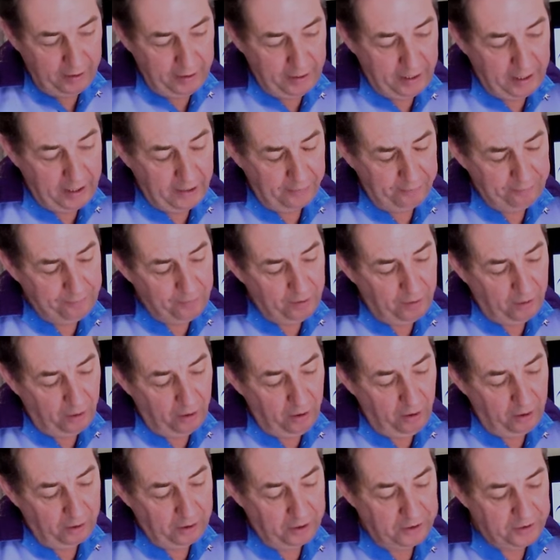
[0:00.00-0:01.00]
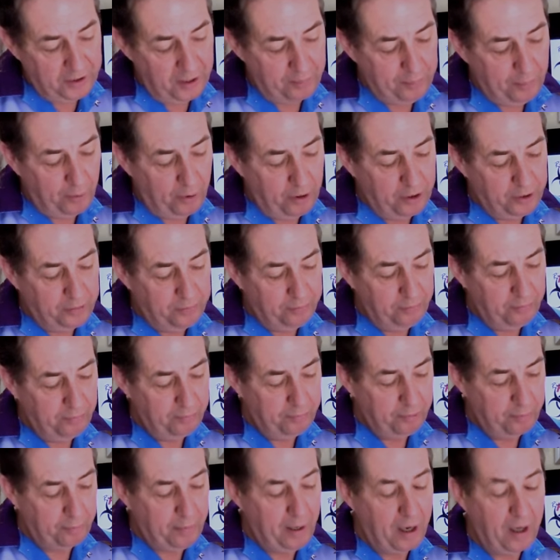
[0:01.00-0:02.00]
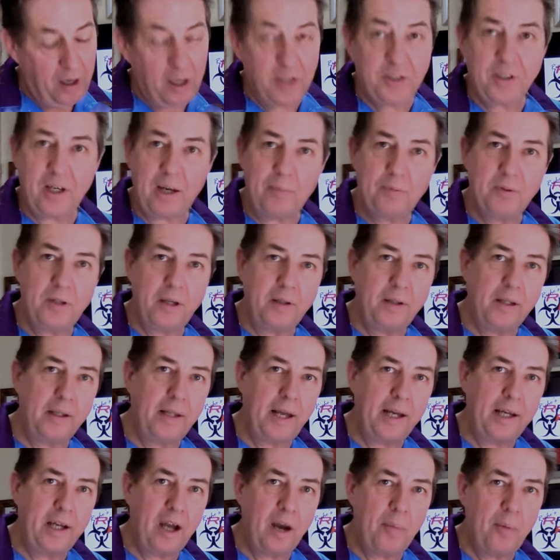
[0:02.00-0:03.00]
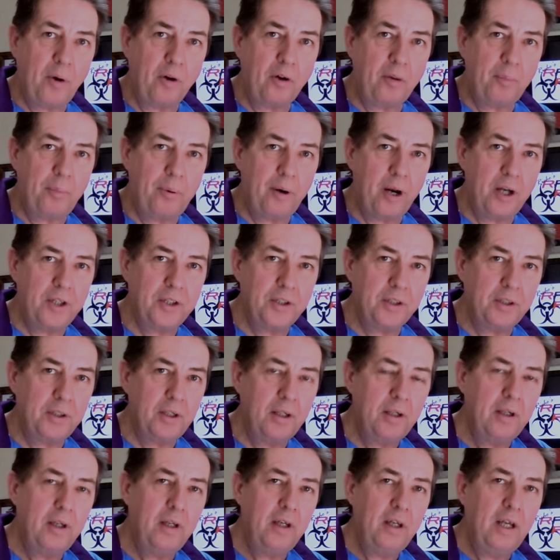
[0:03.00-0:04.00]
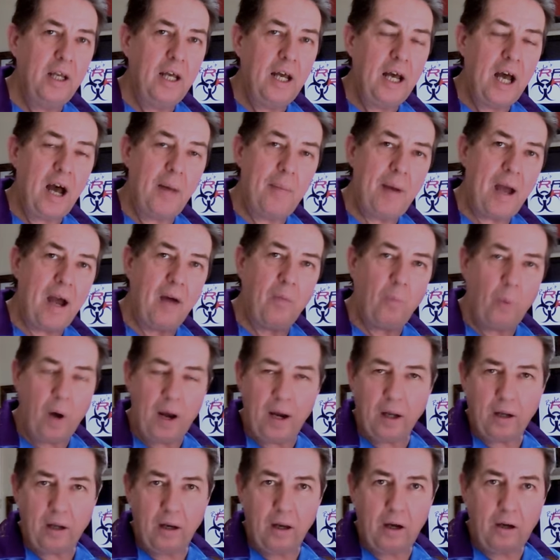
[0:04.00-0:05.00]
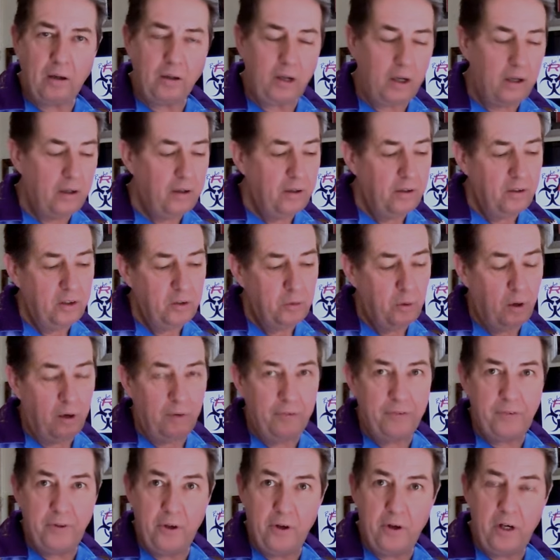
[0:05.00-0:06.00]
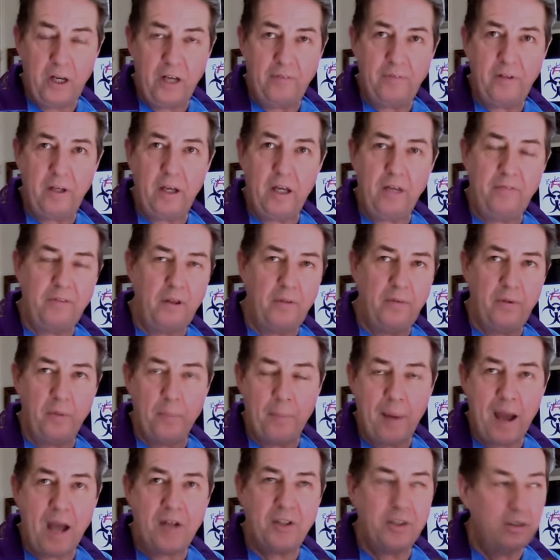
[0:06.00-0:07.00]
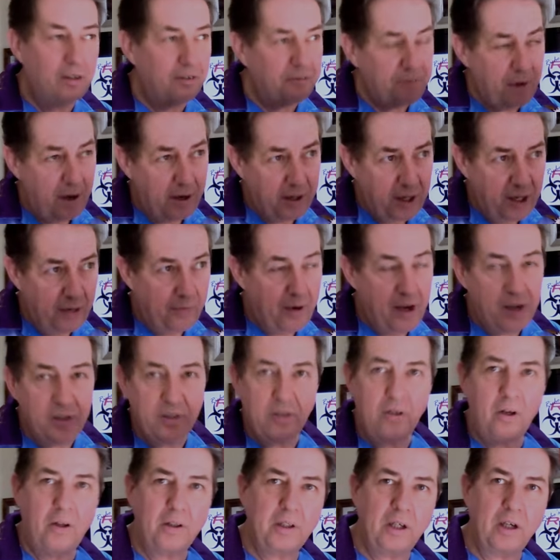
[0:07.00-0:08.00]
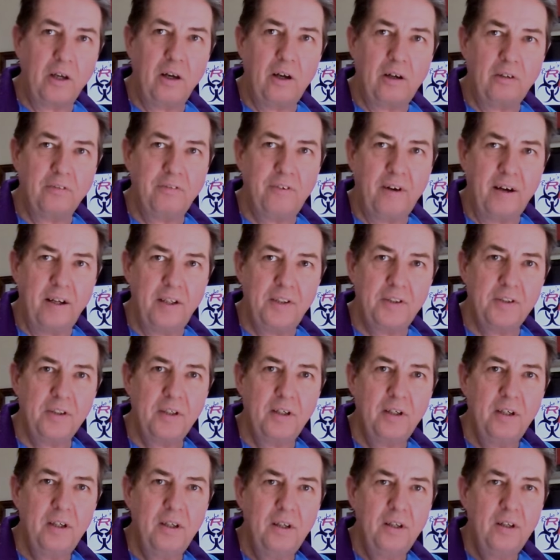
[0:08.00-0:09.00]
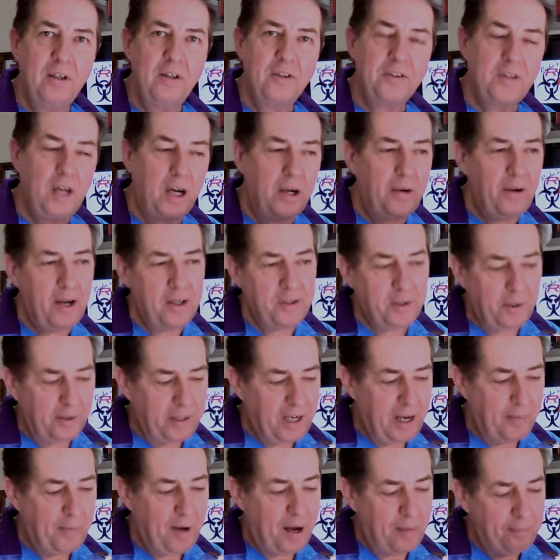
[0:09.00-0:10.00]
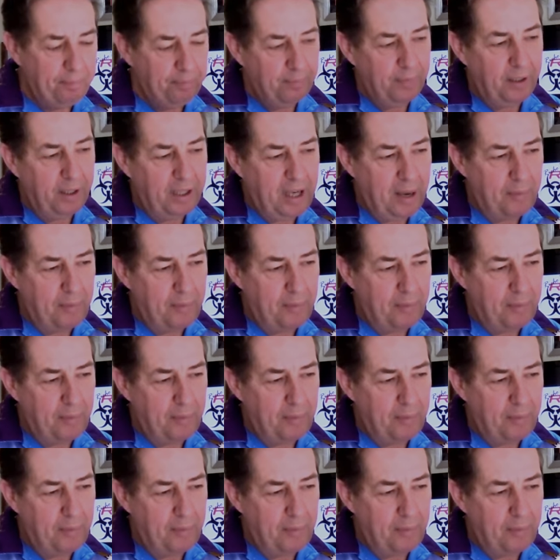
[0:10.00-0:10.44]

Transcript: Now, I like to set my propellers up so that they come on compression about one o'clock 12.30 if you, if you imagine the front of your engine like a clock face. So as I come up, it